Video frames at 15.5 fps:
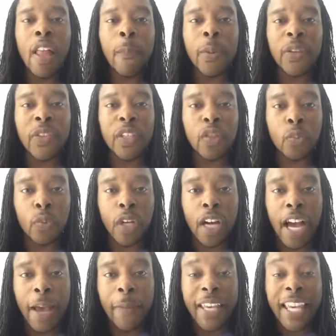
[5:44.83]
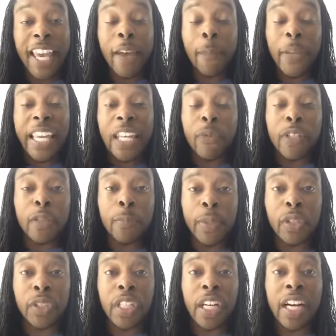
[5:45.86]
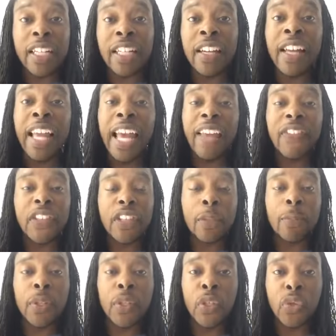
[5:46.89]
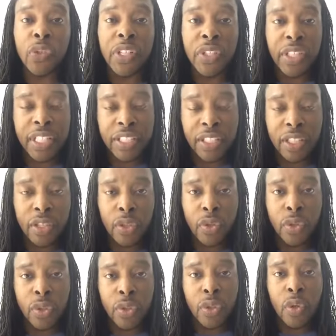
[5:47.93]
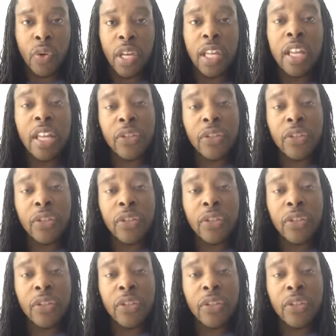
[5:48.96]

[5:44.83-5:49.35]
but this campaign was built on it and this administration continues to do it.